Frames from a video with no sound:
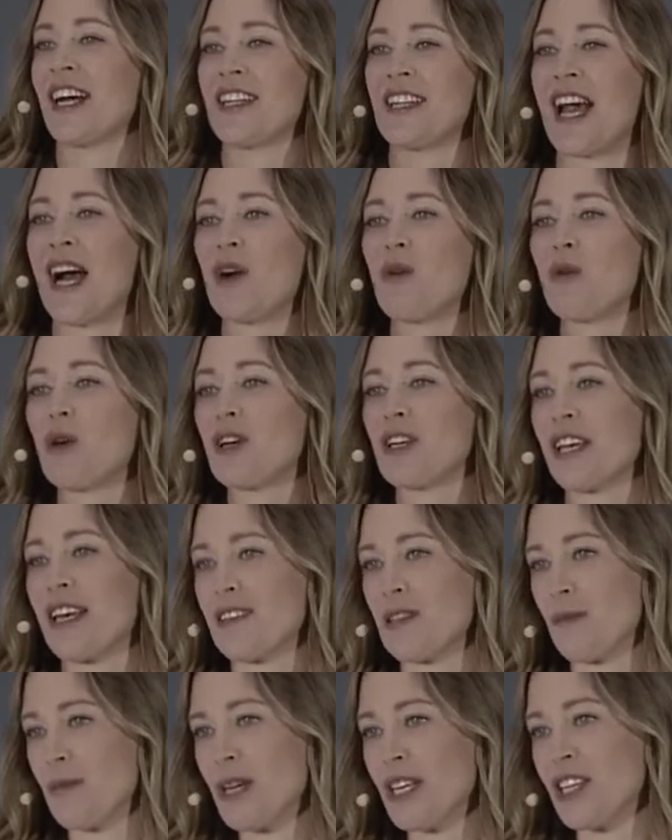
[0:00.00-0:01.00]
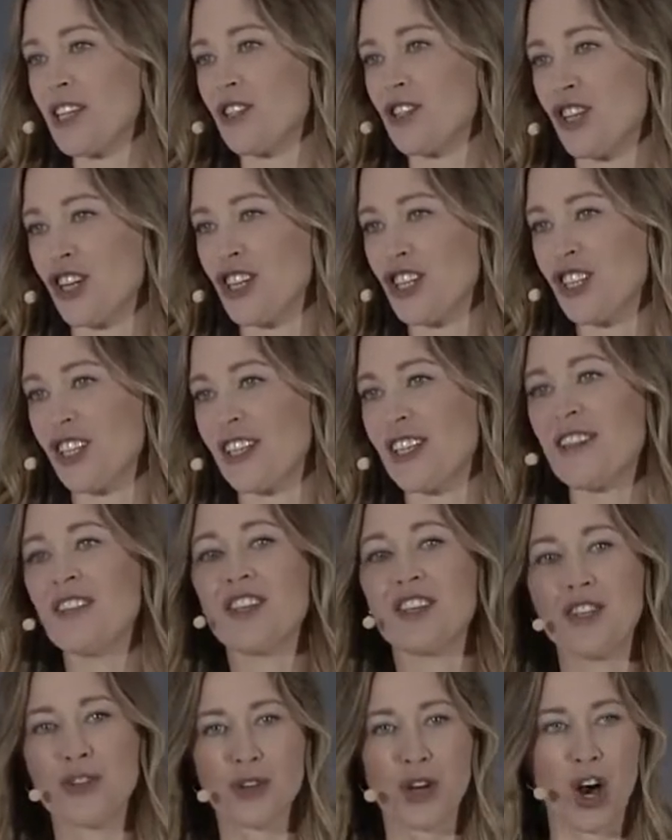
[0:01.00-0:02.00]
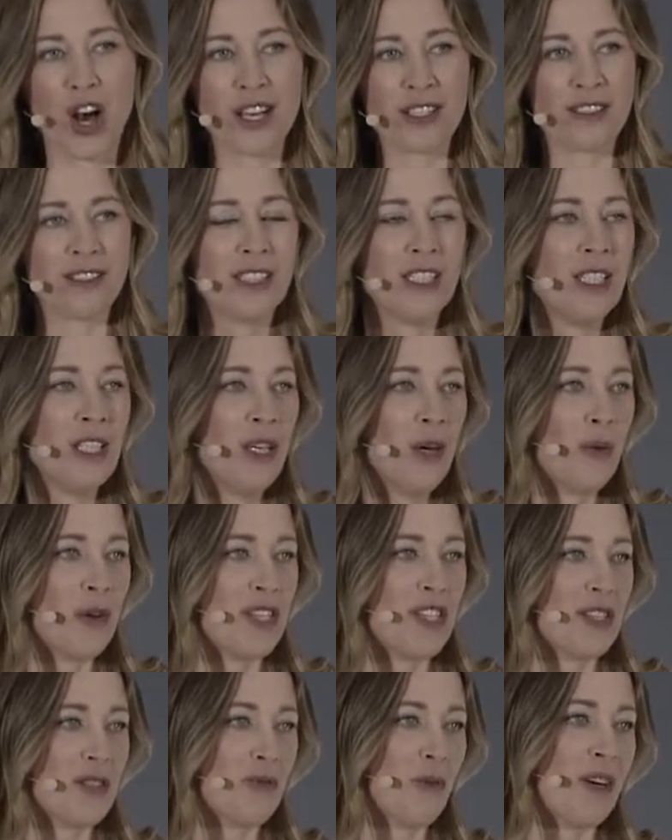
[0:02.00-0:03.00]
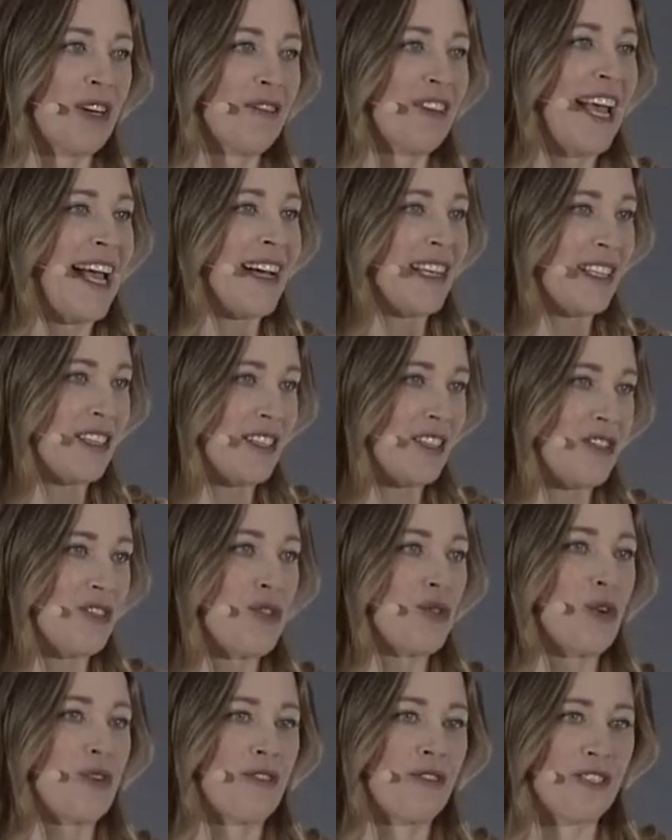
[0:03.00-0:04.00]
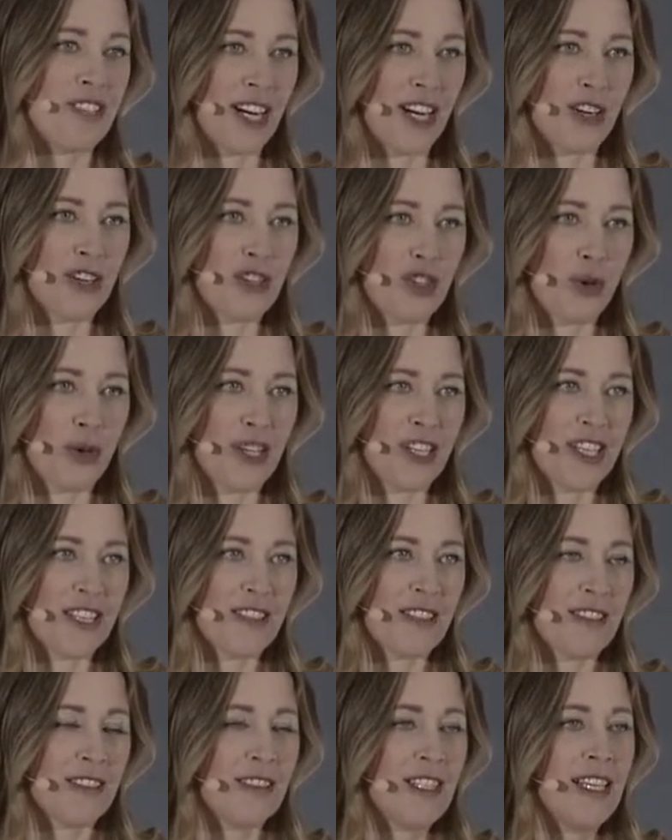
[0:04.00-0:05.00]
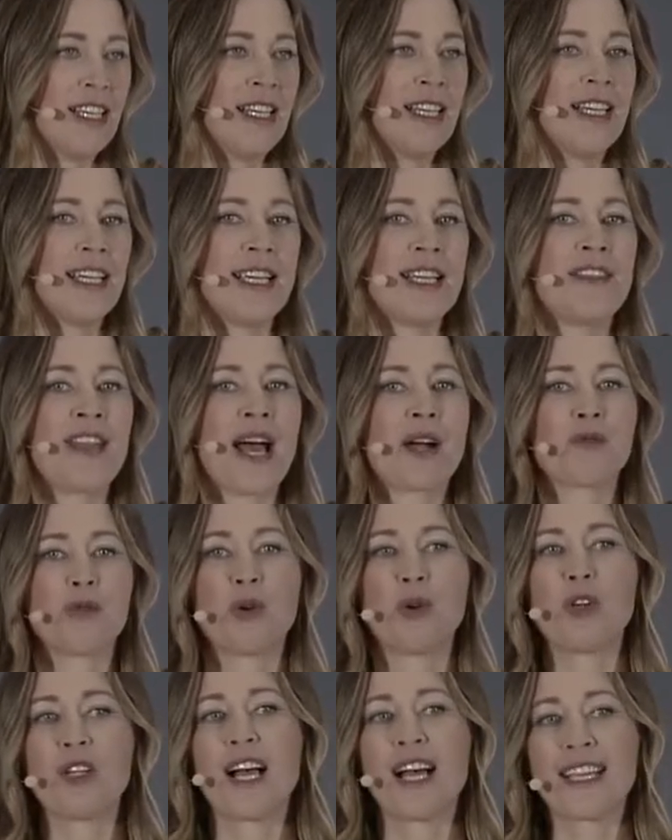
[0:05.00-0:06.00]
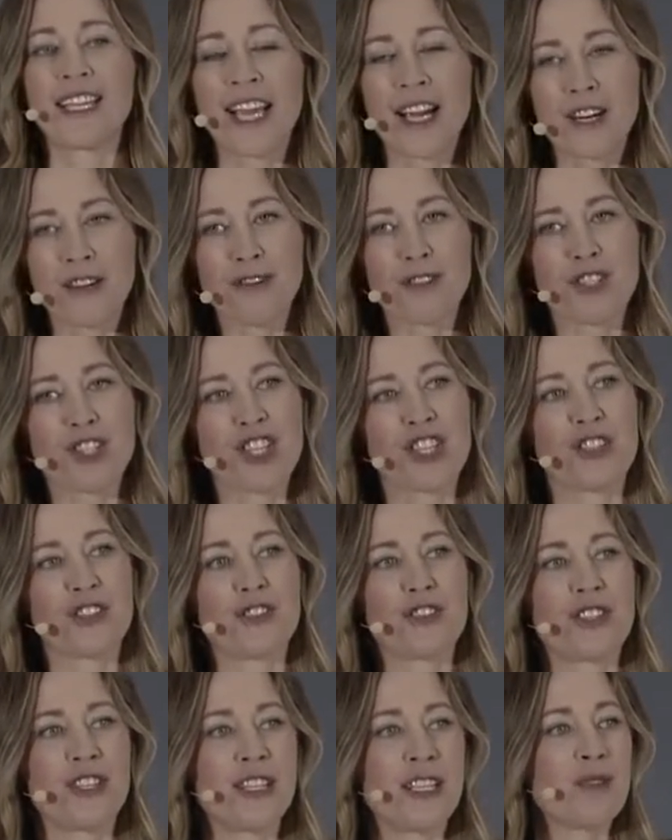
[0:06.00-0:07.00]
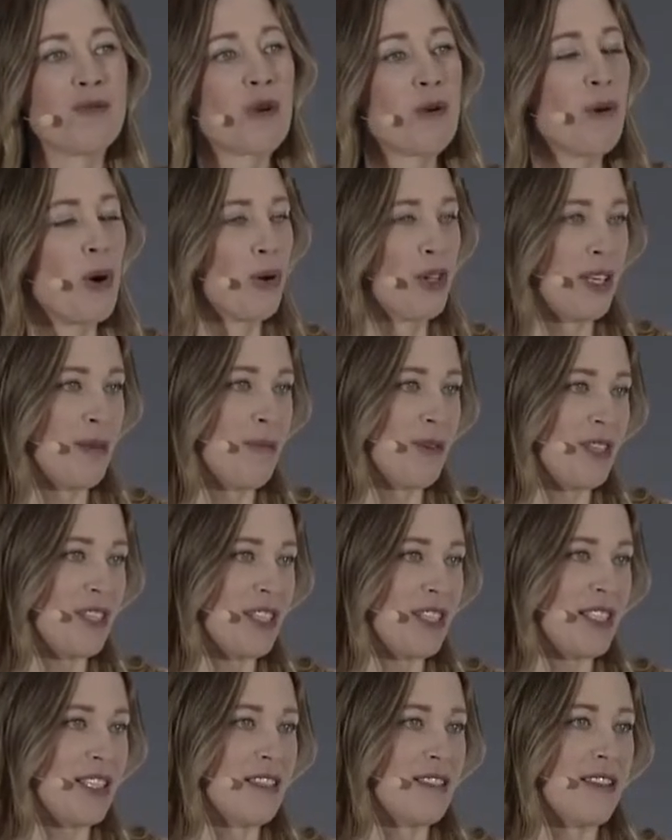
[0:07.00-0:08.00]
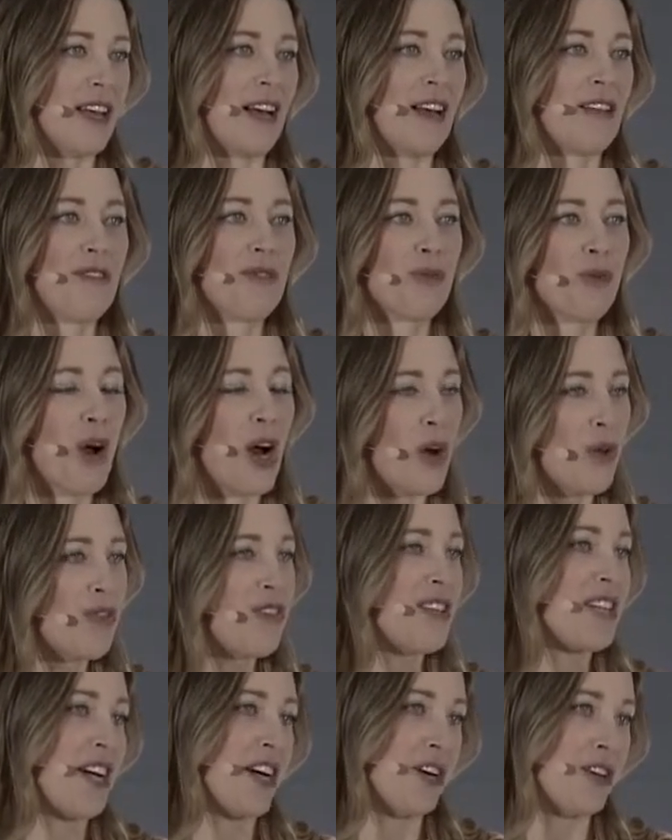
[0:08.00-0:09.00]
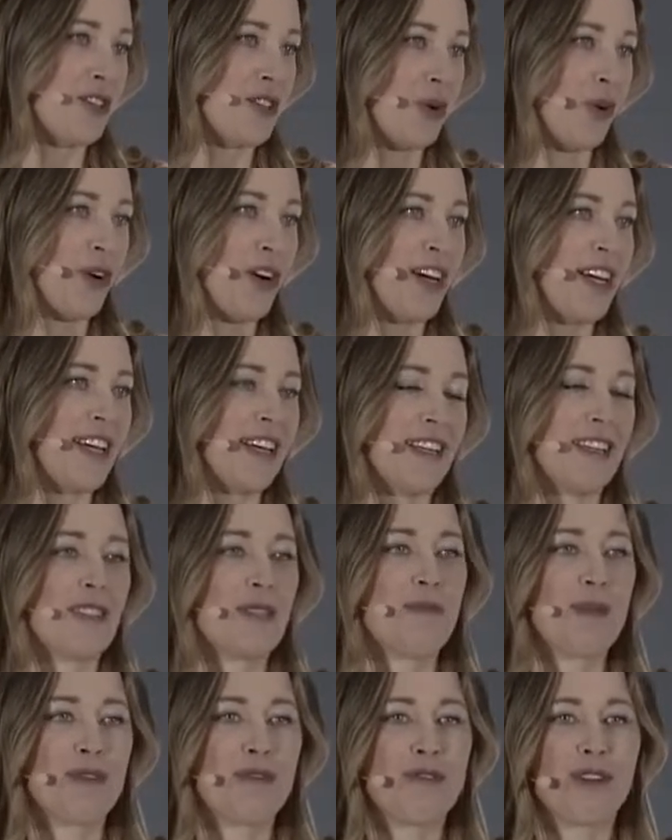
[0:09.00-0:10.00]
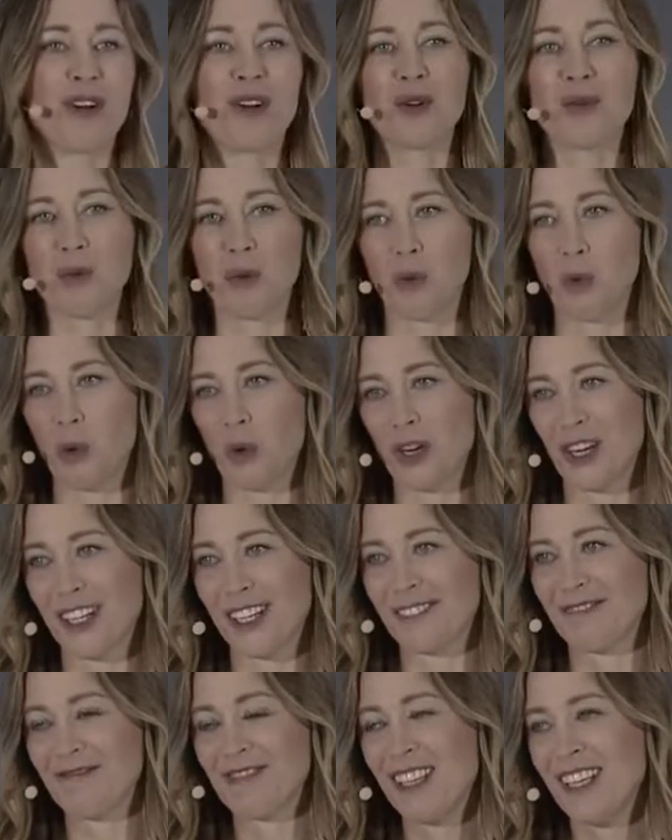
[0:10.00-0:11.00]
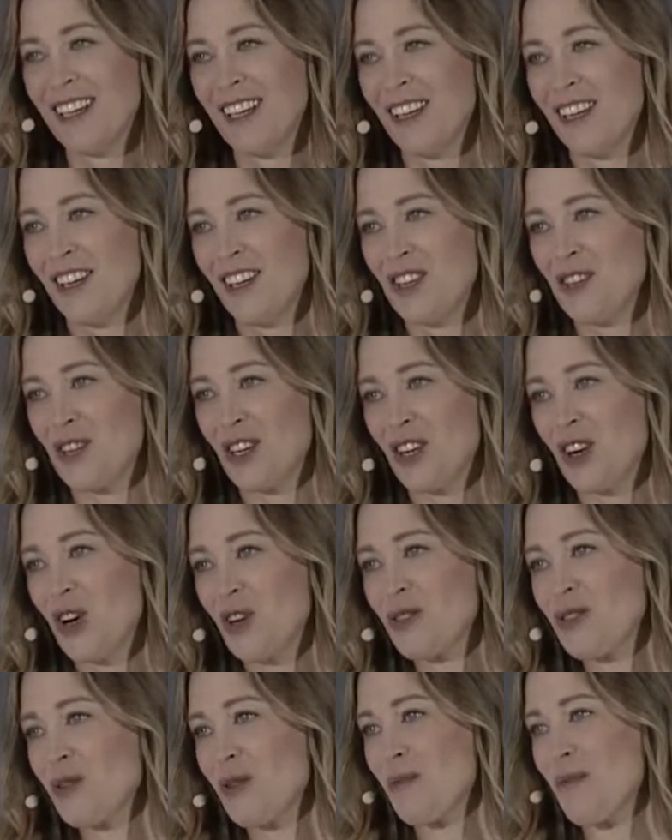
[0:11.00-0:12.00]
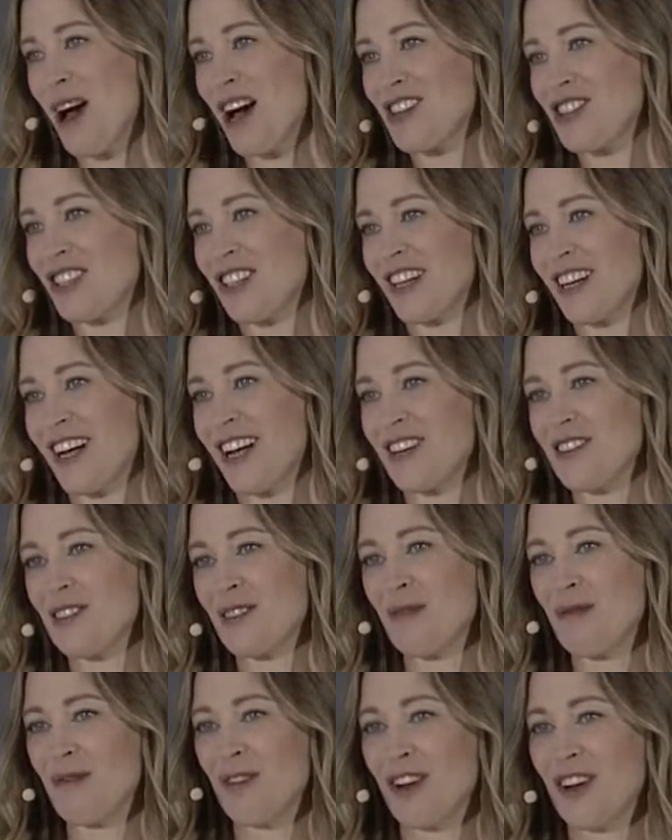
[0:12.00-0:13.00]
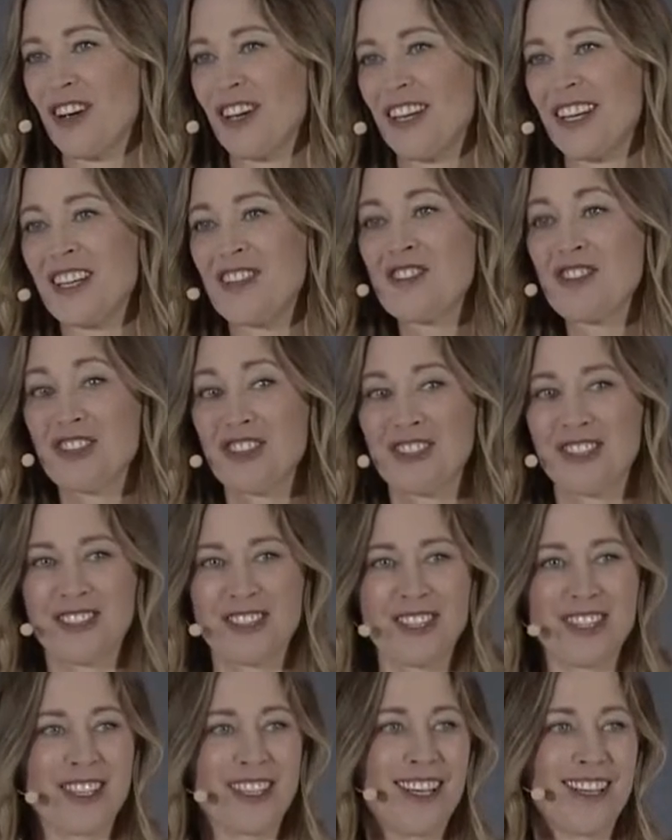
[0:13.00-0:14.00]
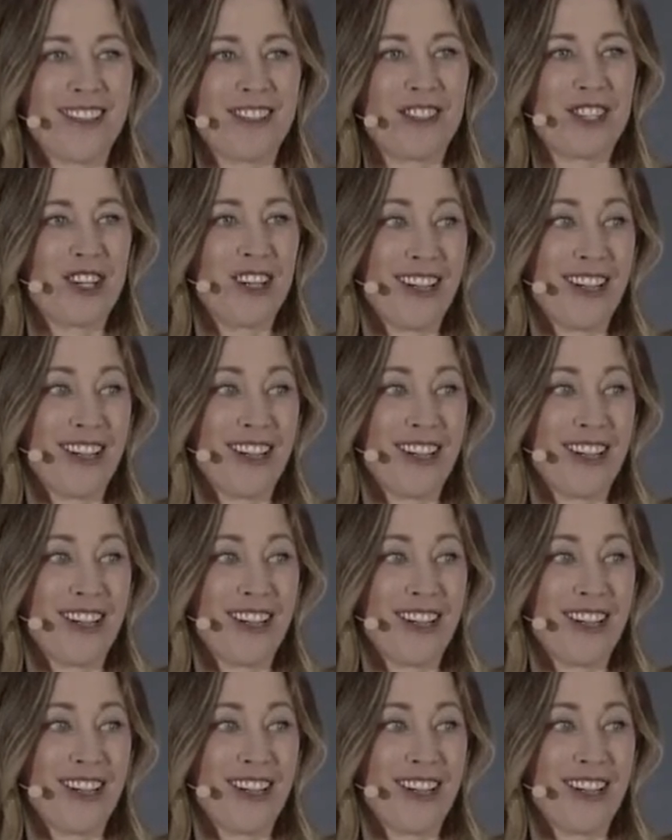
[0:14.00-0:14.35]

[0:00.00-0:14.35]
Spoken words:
now work as a pediatrician in the Yukon, which is one of Canada's northern territories. In that role, I care for children in remote communities throughout the territory, and it's been very rewarding. You can also imagine it has some very interesting and